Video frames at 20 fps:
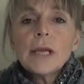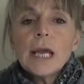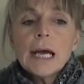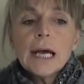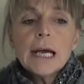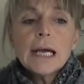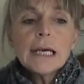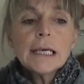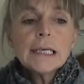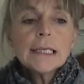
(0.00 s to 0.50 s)

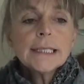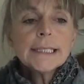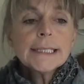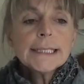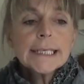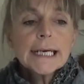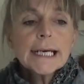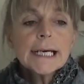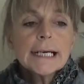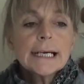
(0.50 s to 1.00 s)

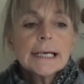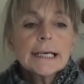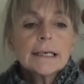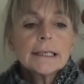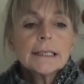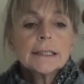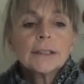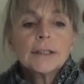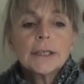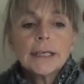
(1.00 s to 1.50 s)
and
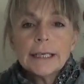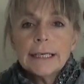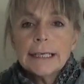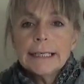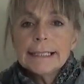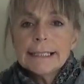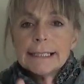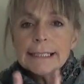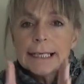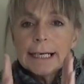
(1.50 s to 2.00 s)

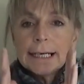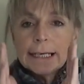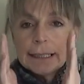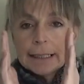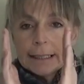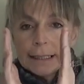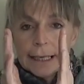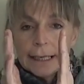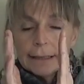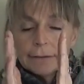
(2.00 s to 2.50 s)

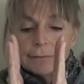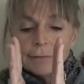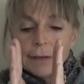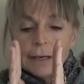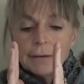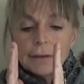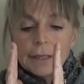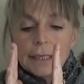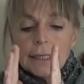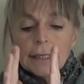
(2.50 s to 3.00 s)
inside that
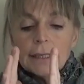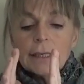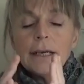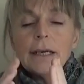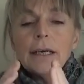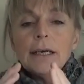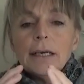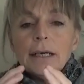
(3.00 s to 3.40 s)
very